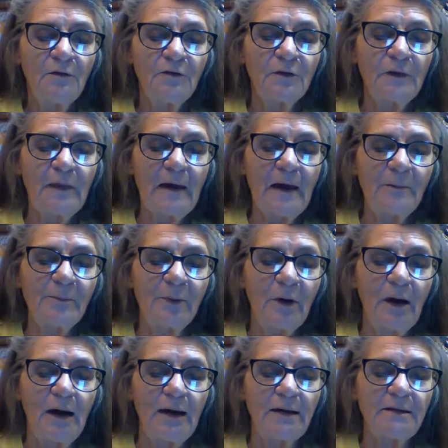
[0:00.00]
For that
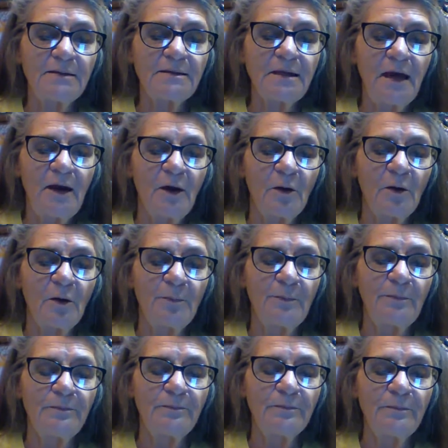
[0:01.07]
praise Herr
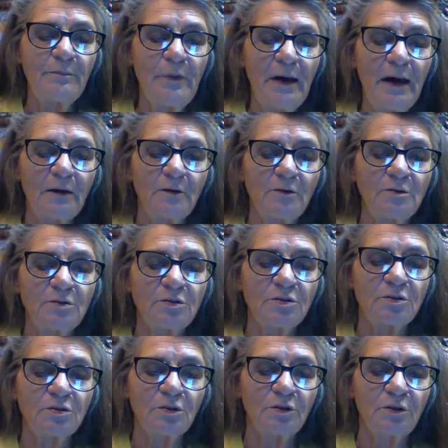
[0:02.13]

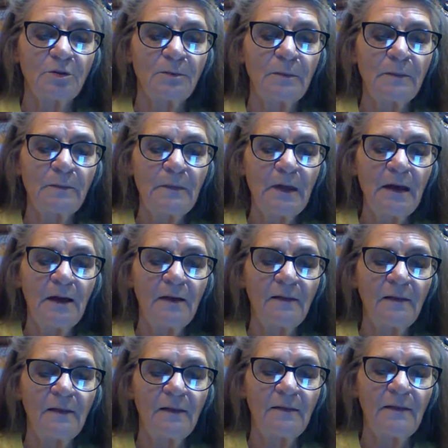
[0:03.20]
Pedalsturm,
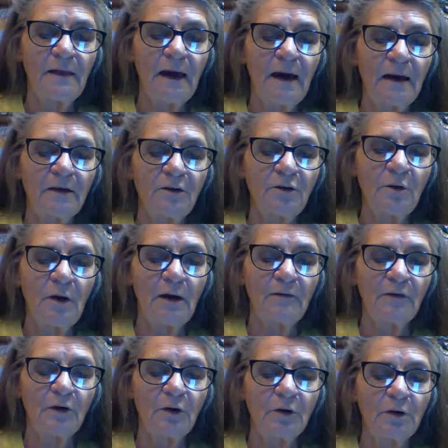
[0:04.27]
and that you
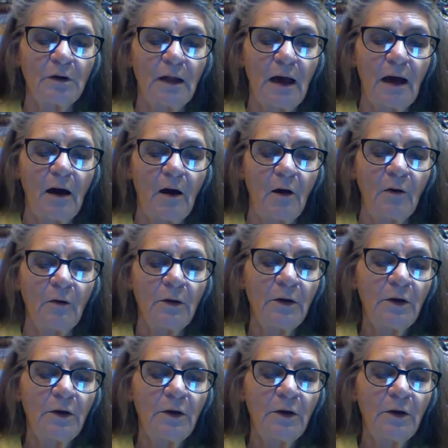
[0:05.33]
have heard it all,